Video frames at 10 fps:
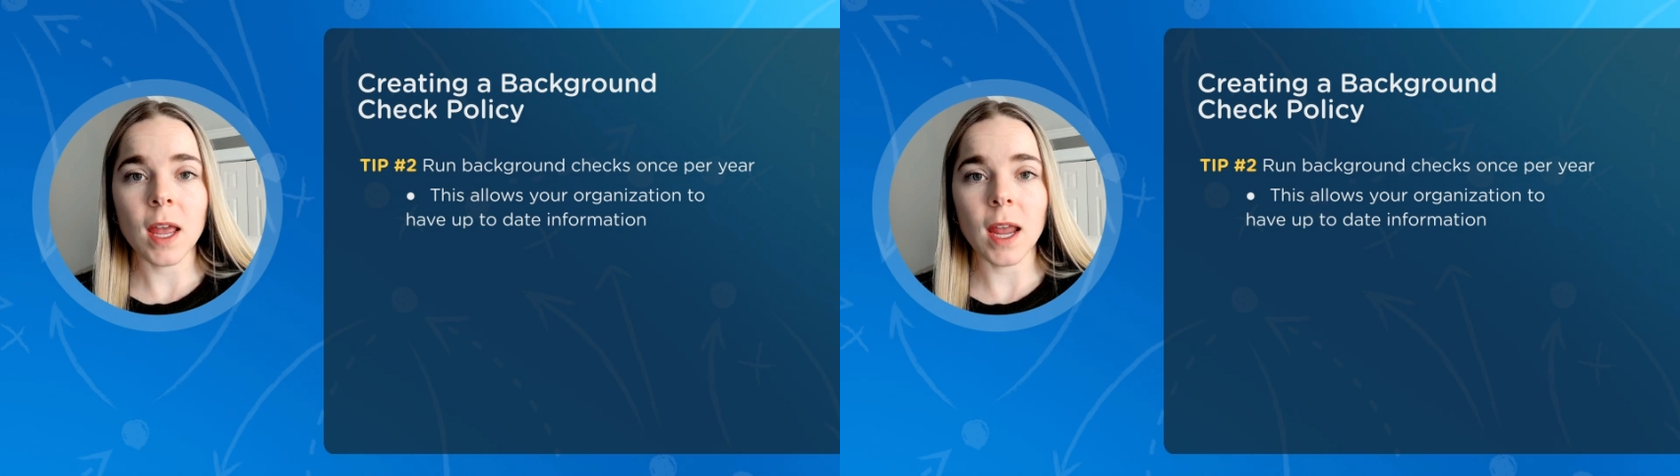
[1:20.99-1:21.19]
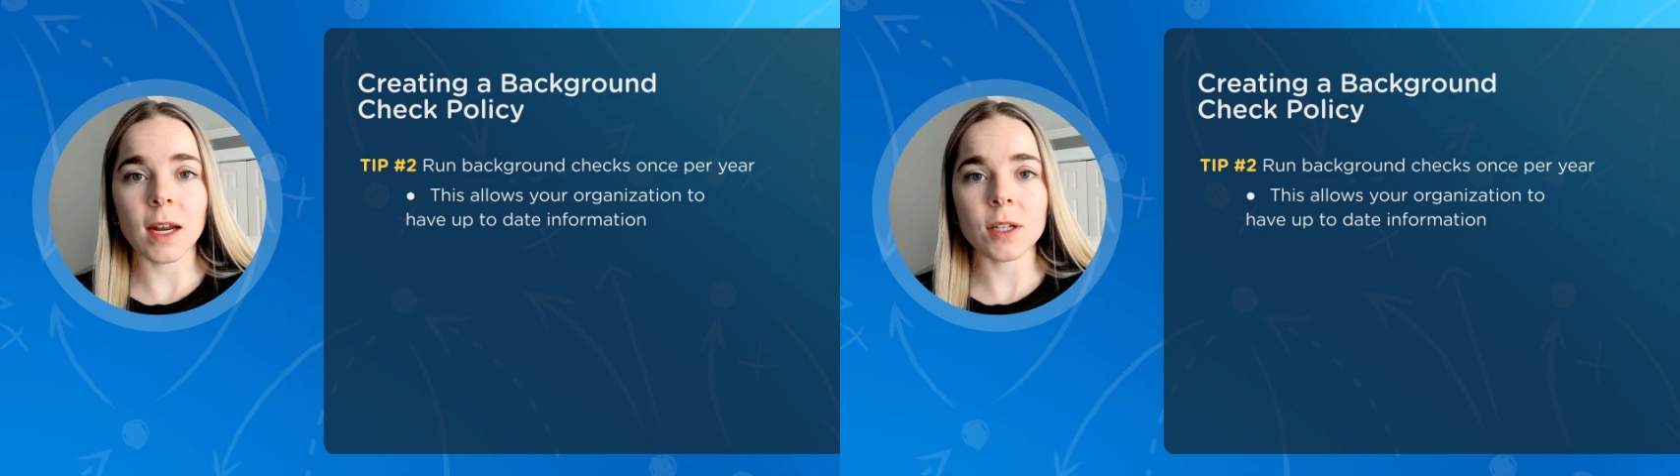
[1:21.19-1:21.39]

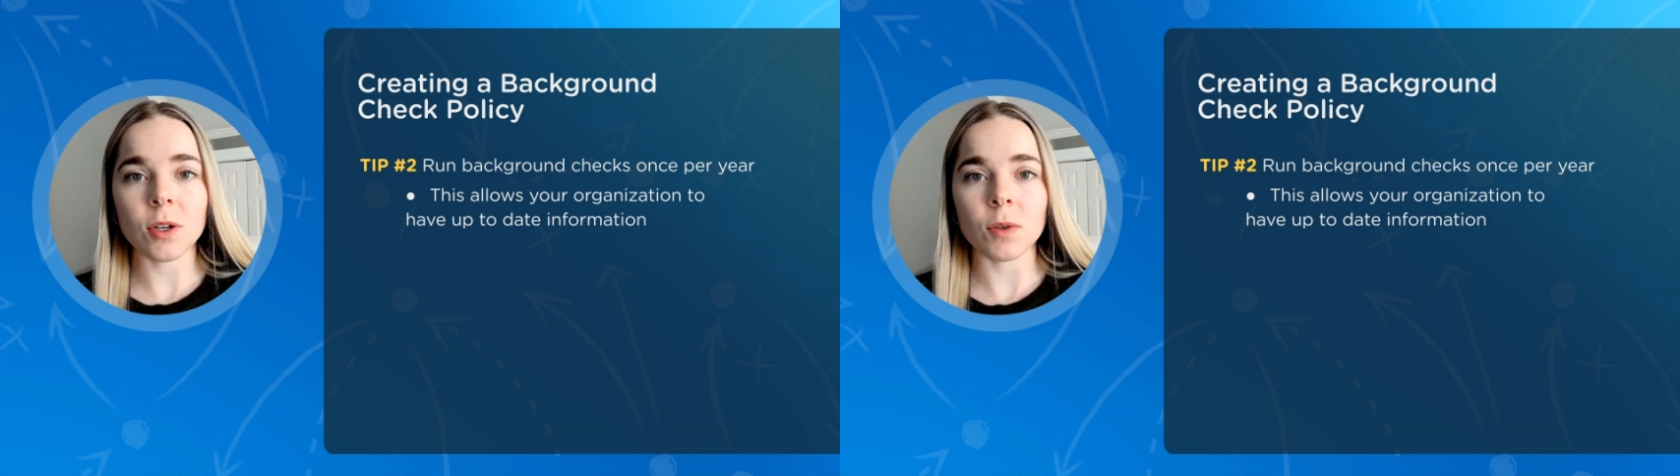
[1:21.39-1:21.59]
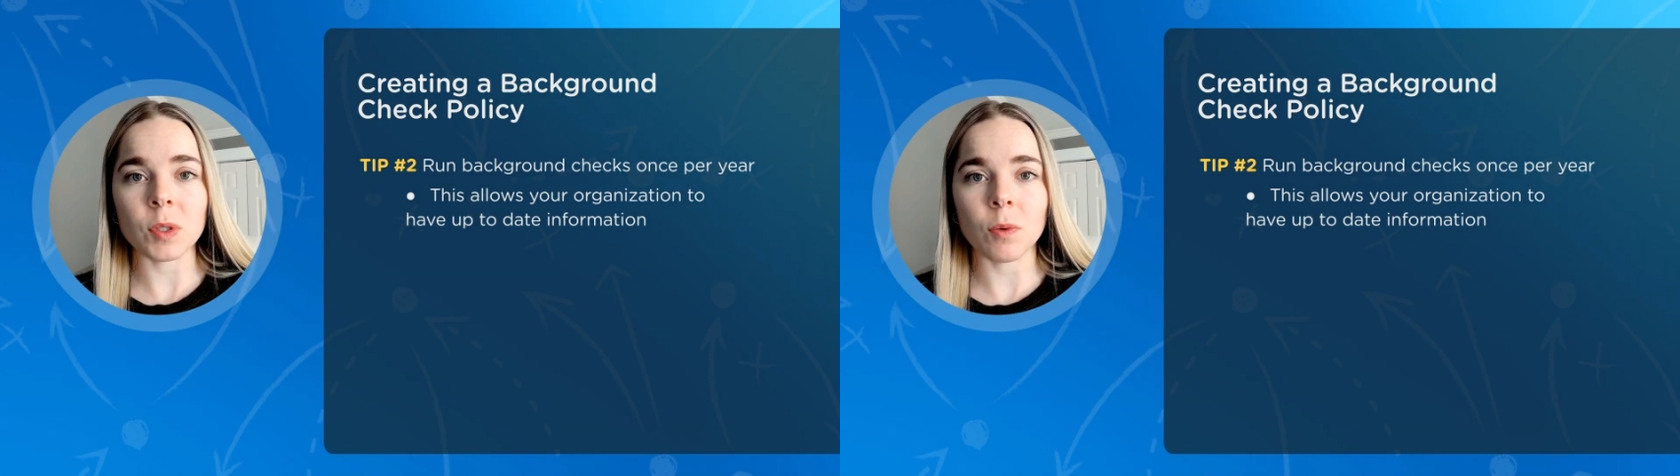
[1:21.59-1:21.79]
and it's
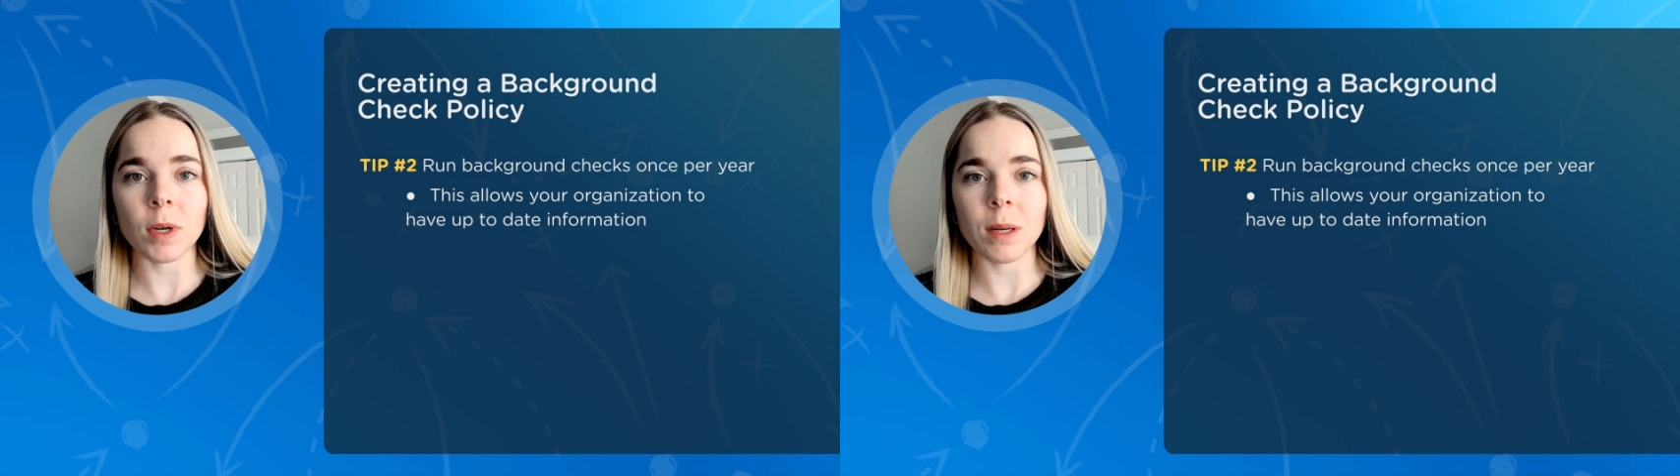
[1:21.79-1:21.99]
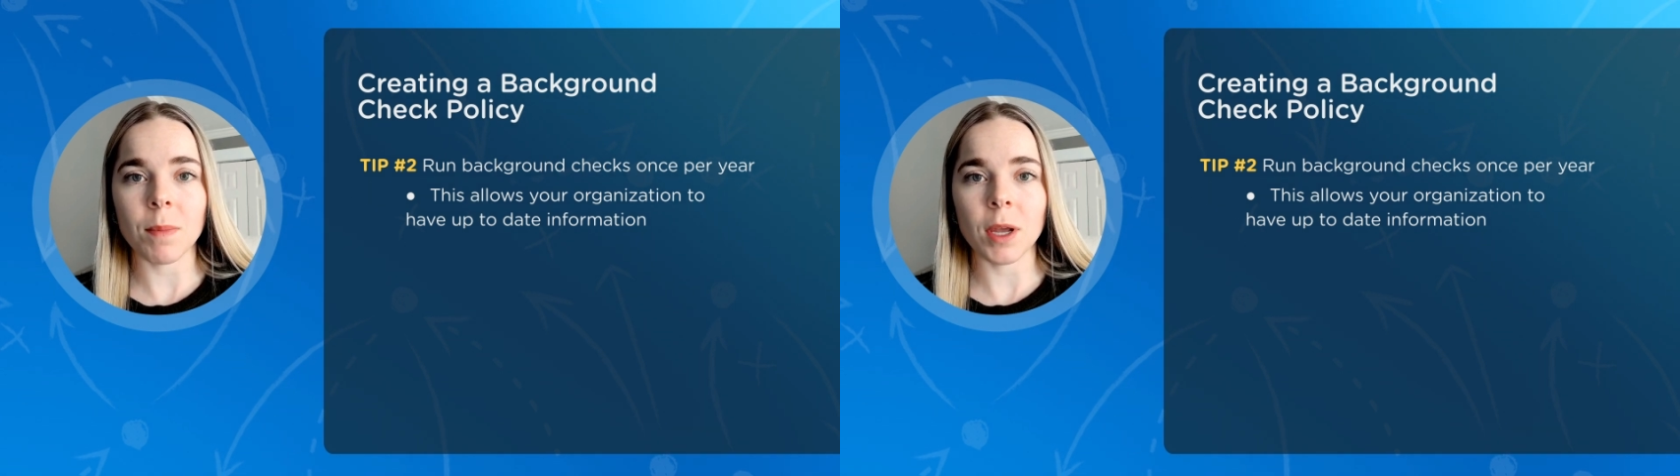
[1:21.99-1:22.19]
also
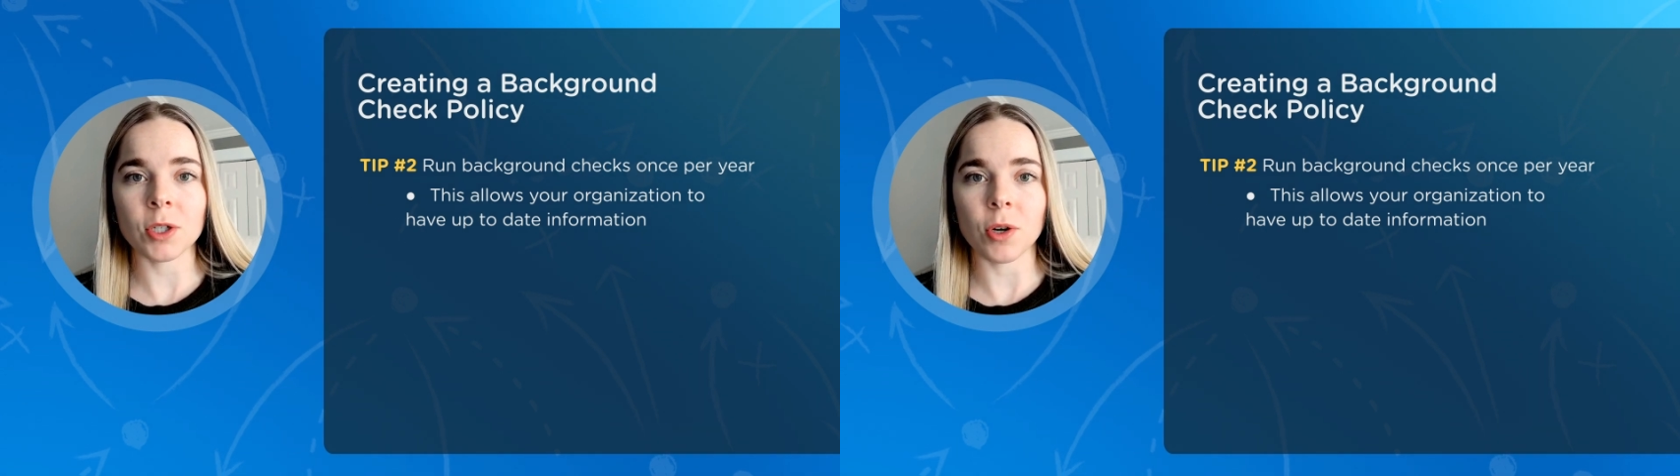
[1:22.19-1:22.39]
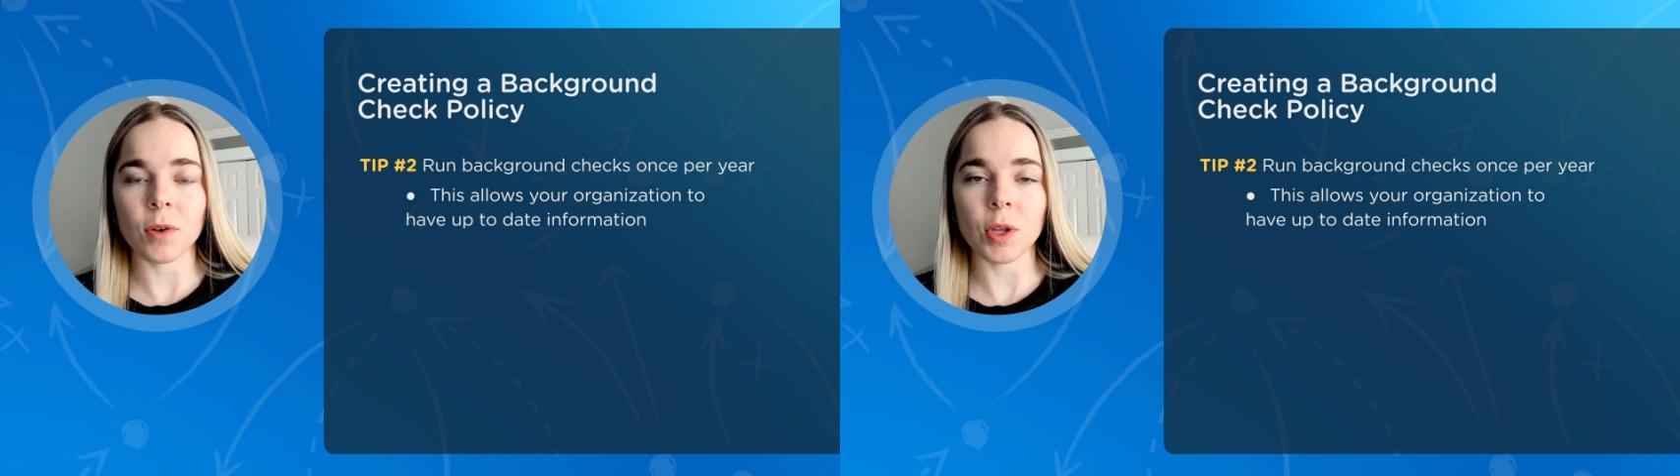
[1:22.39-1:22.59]
going to make
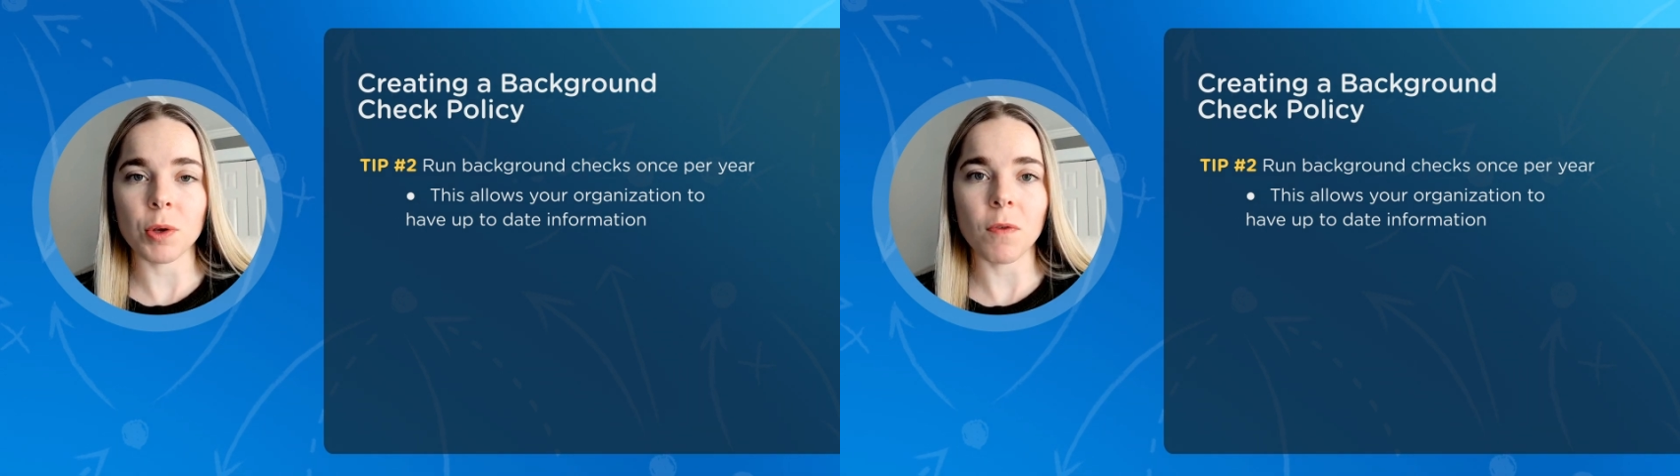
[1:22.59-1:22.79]
sure that you